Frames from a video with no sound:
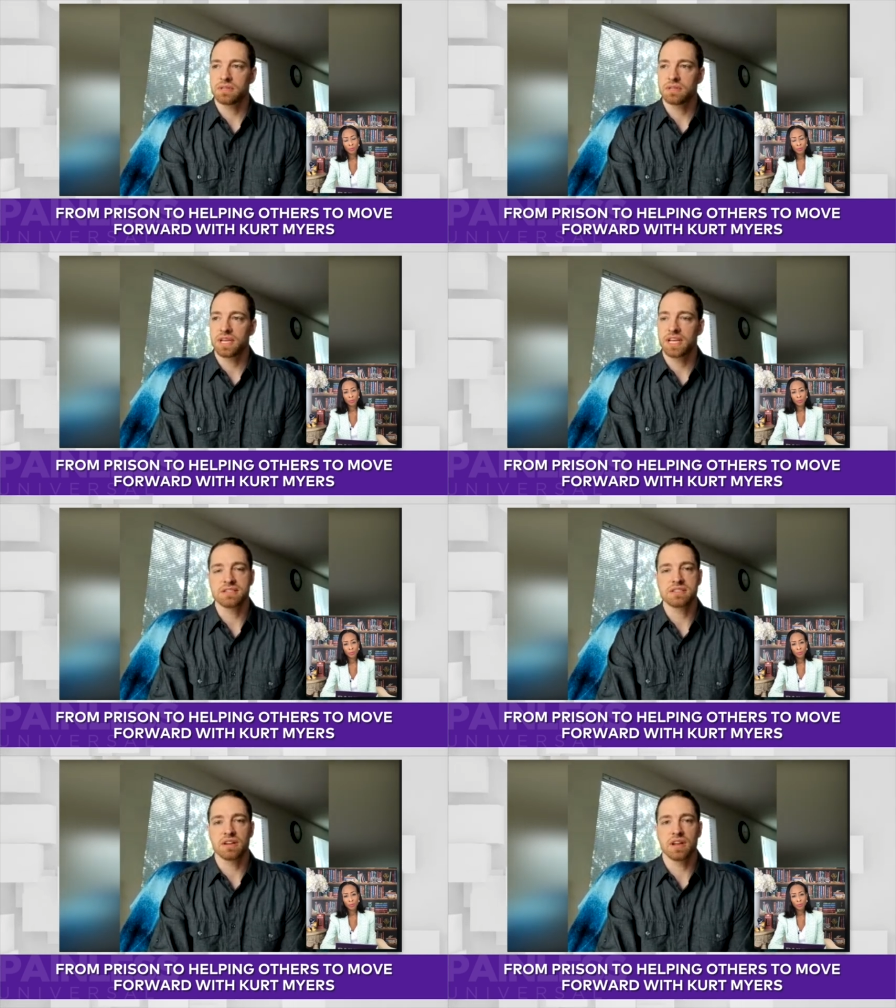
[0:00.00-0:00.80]

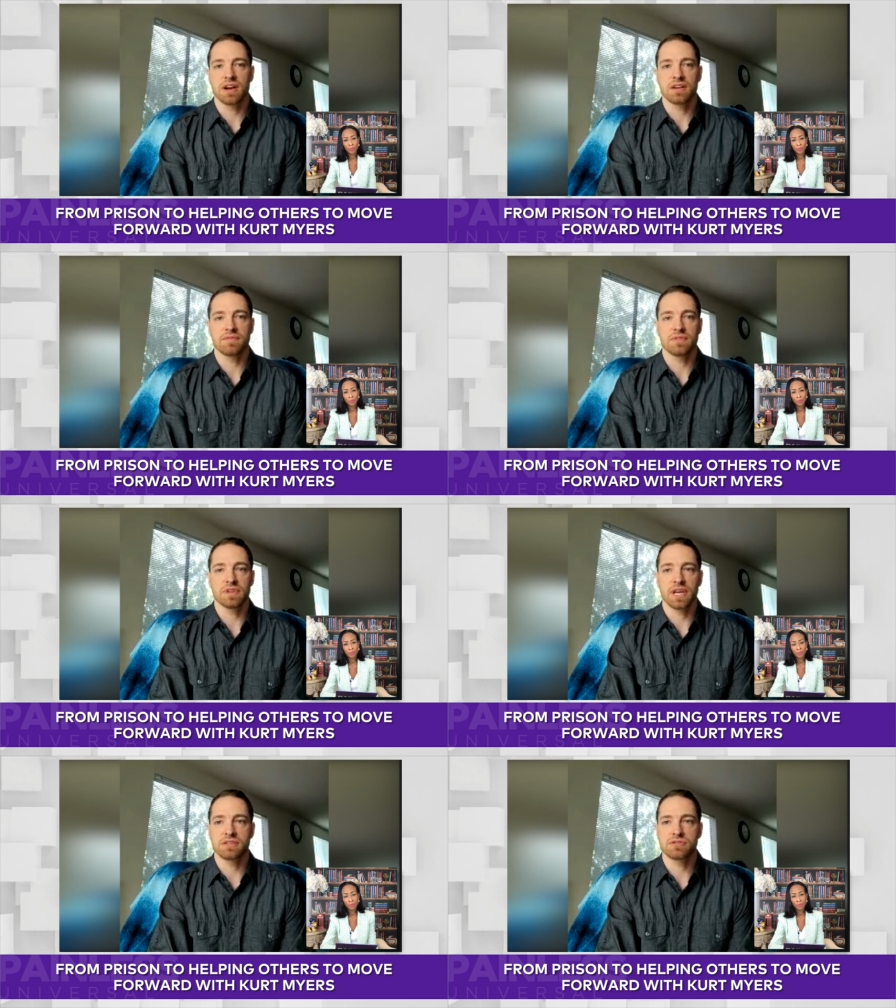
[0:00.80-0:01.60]
engaged in a lot of
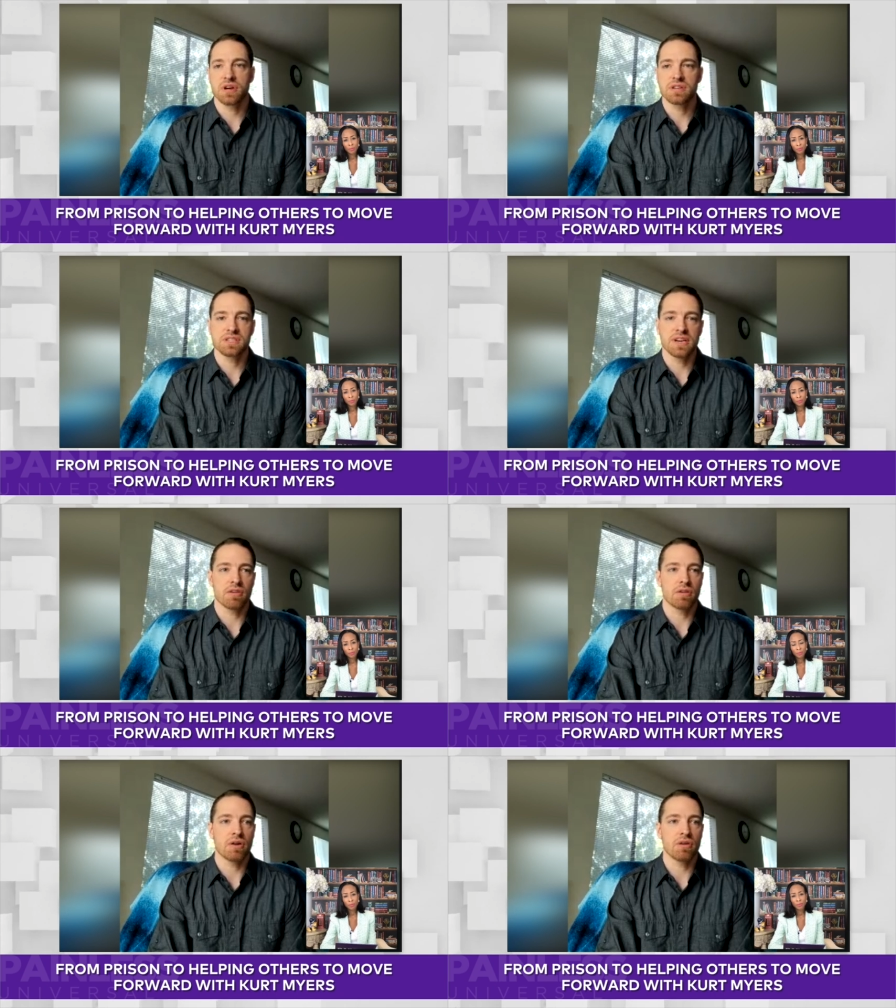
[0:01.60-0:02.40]
like drugs and
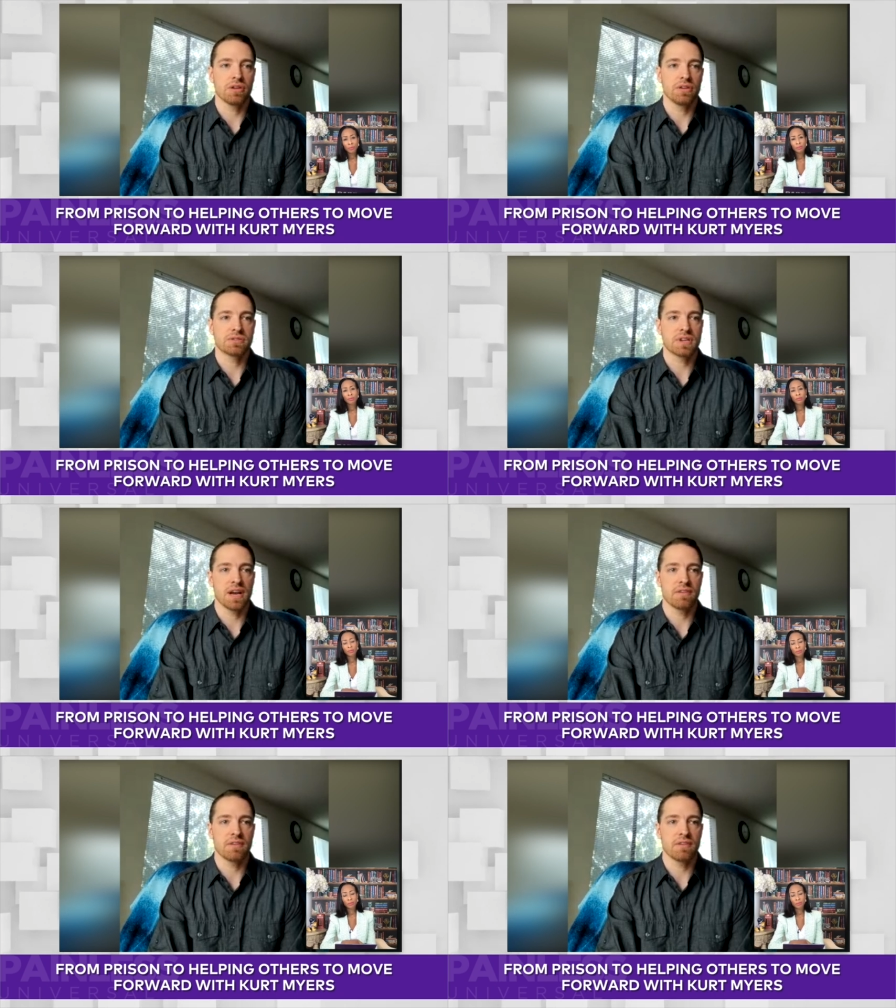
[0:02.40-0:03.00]
alcohol use kind